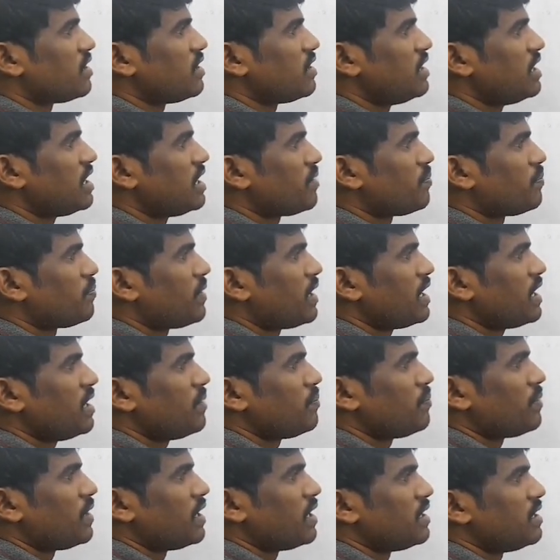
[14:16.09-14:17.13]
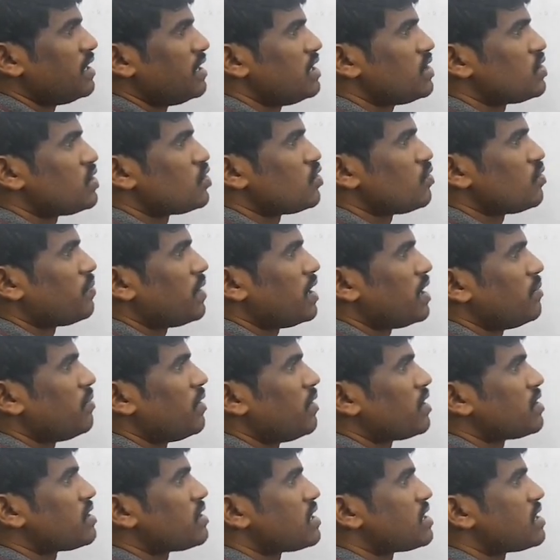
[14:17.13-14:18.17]
Here pi, these 2 pi
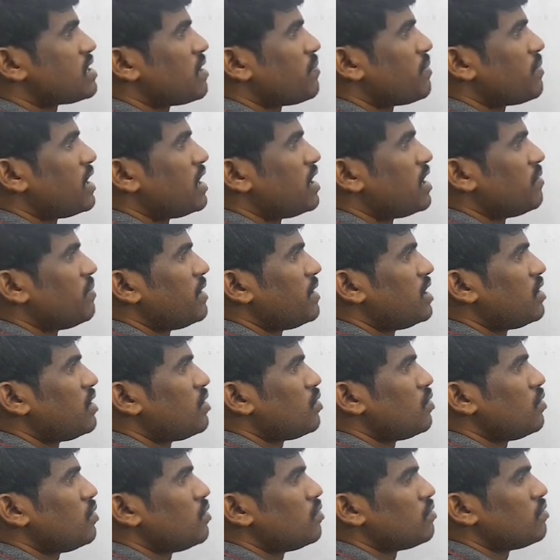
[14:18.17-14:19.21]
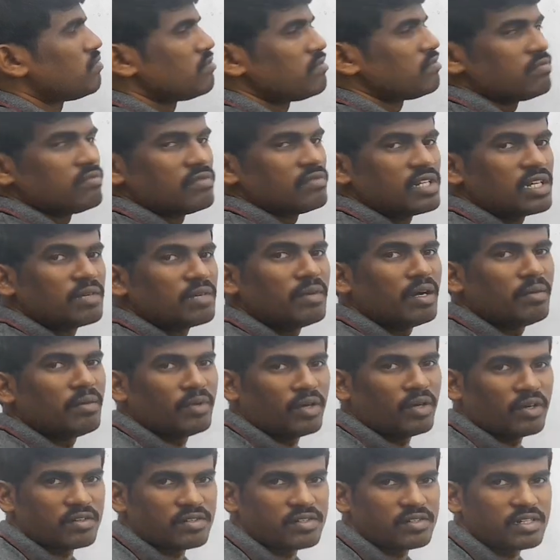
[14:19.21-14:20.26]
bonds are separated by 2 sigma
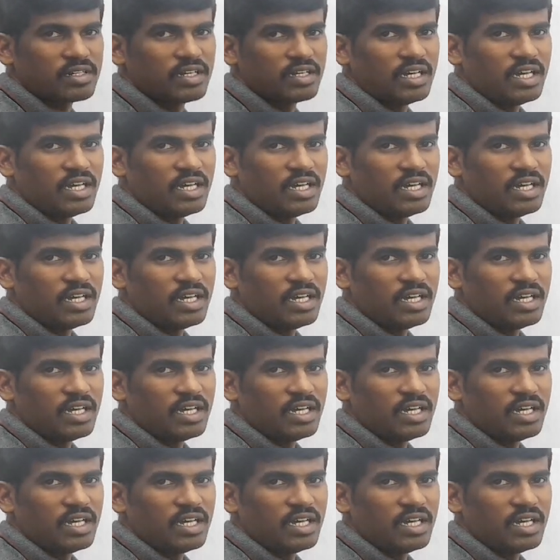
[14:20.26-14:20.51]
bonds.